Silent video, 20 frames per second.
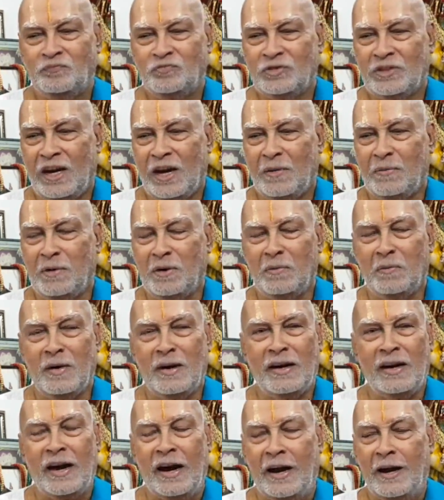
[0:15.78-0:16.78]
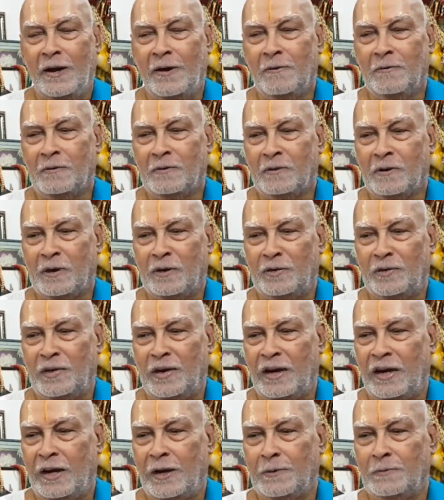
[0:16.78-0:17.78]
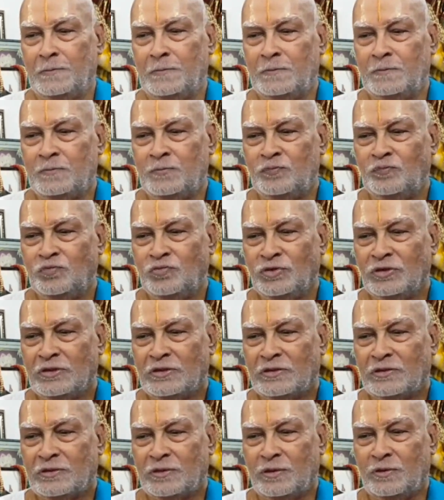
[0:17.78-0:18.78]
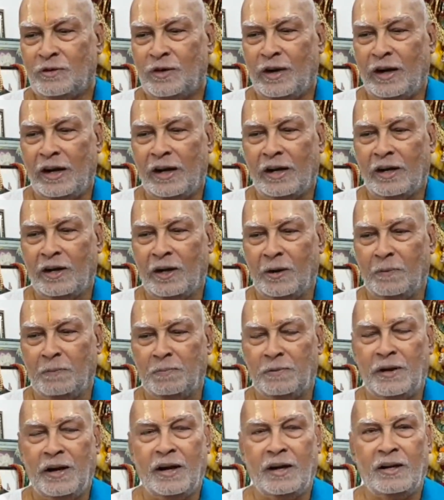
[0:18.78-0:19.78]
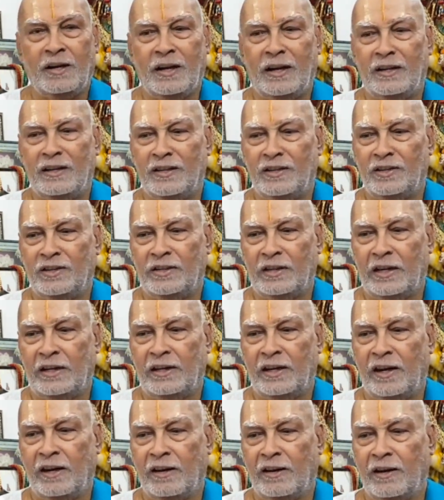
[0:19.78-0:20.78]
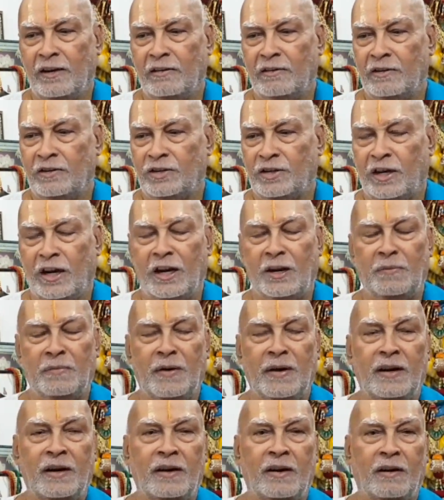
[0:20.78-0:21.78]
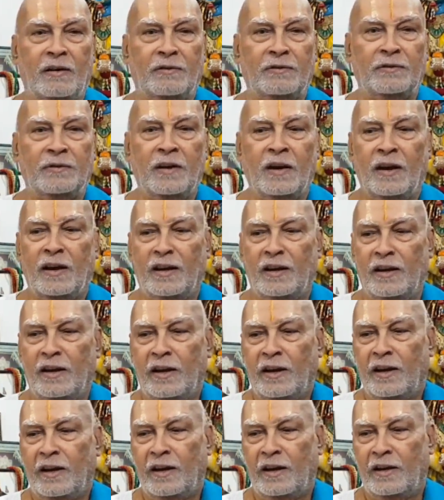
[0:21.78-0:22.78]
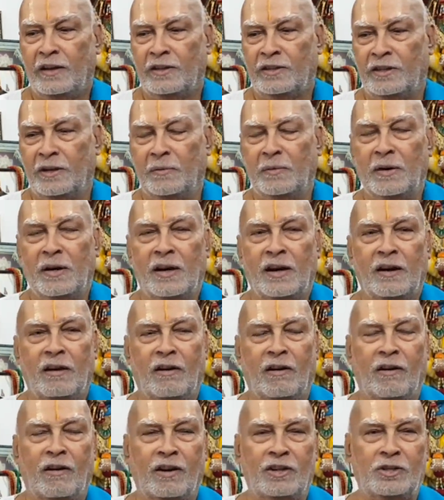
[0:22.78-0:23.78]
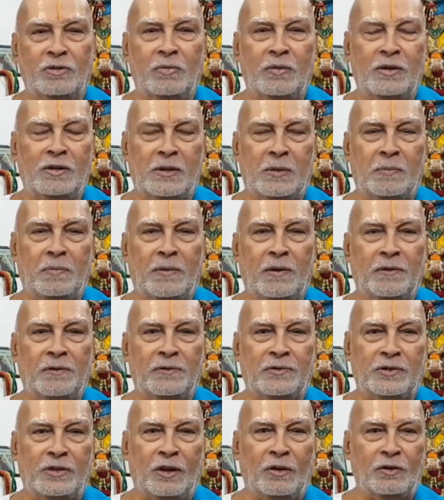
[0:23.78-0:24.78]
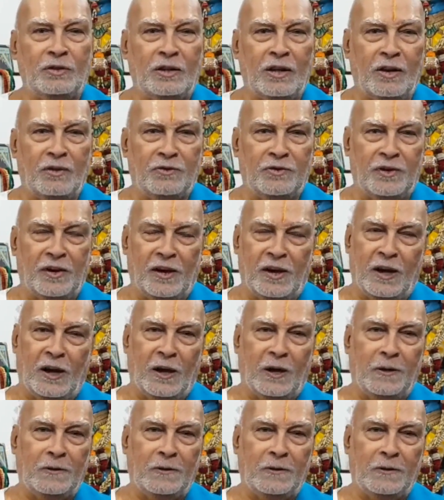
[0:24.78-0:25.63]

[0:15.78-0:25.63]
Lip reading: I am reminded of a very cryptic and satirical statement of a similar Archbishop of South Africa